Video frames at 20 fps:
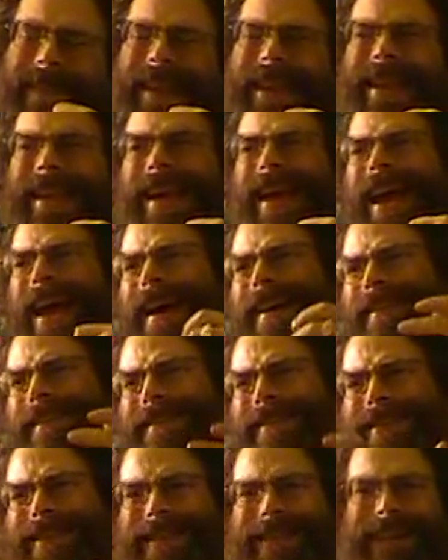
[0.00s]
yeah,
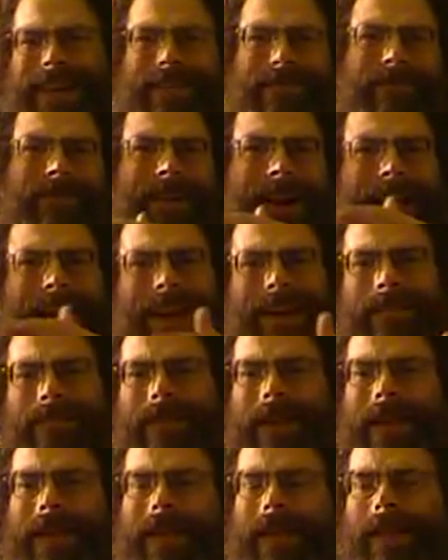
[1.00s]
there's some
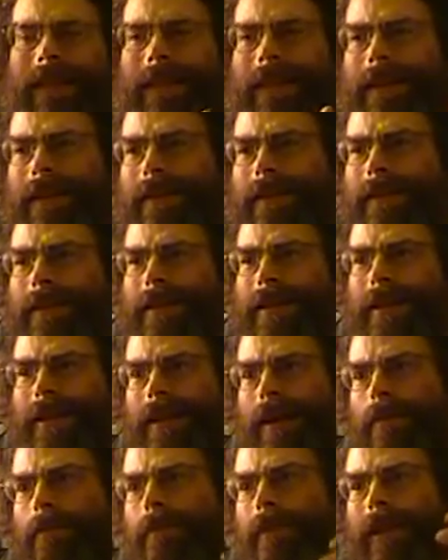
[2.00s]
randomness in there. There's
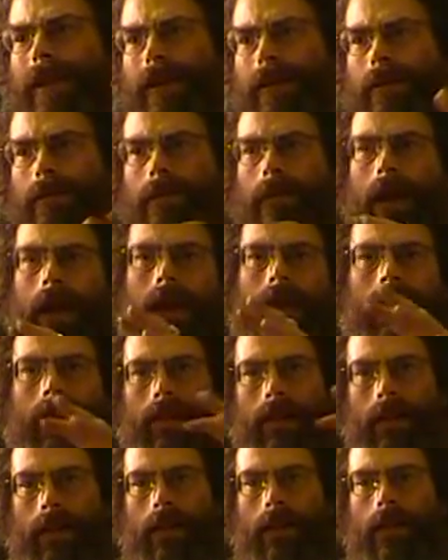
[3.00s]
some deal making
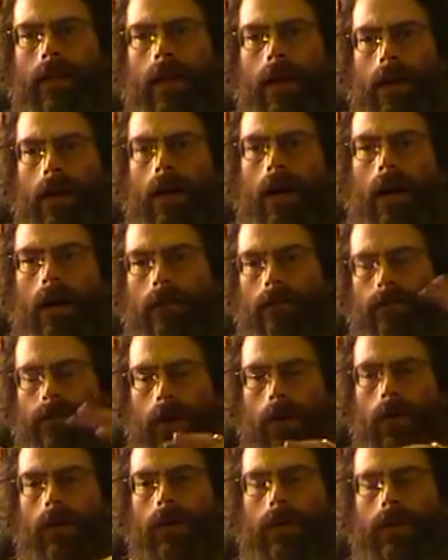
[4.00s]
that's uh,
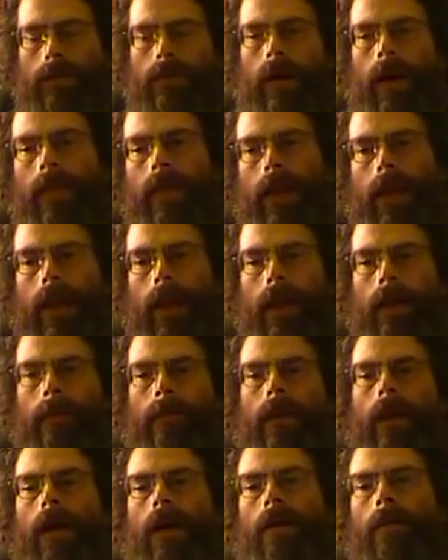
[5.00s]
focused by the
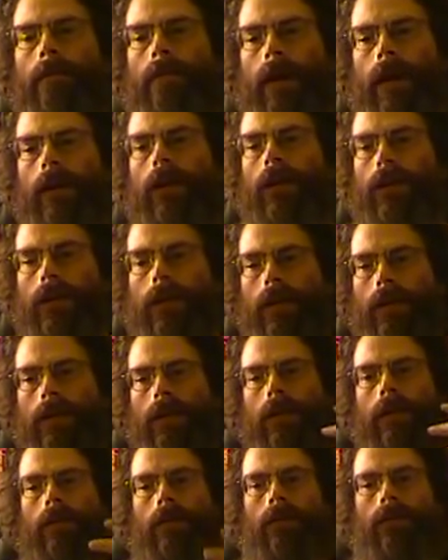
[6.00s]
game, but it just
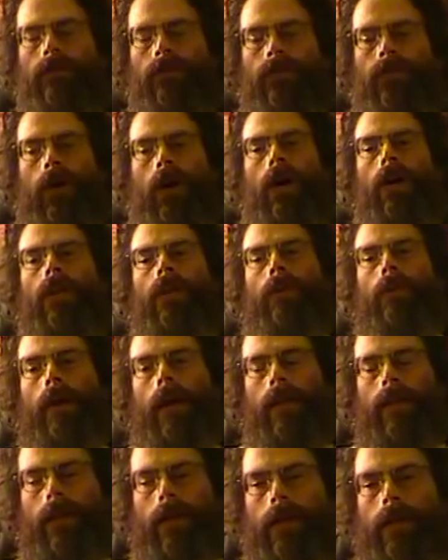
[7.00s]
doesn't fall the
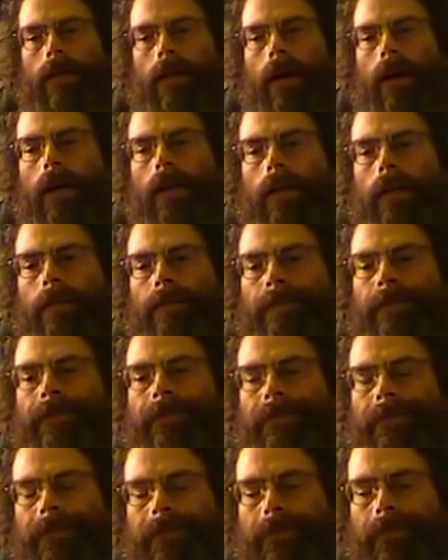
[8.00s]
way this does
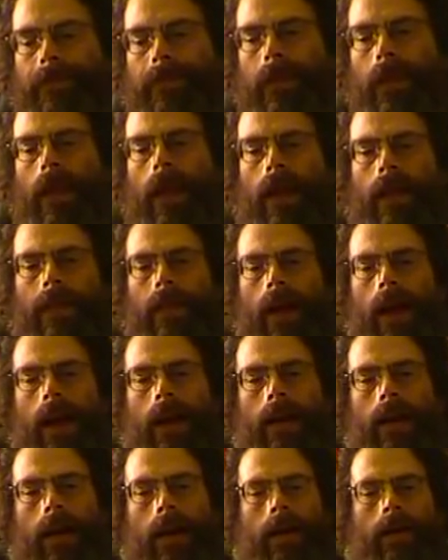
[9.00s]
and
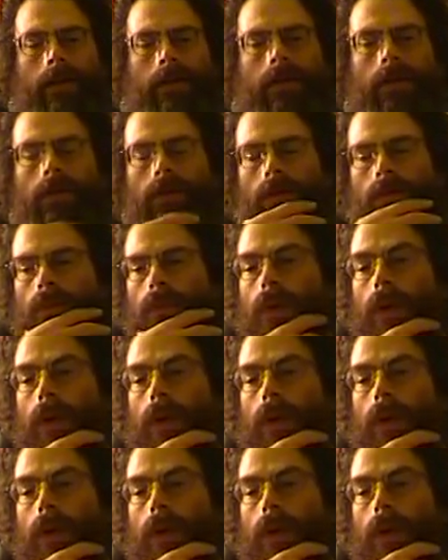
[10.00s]
and and Dune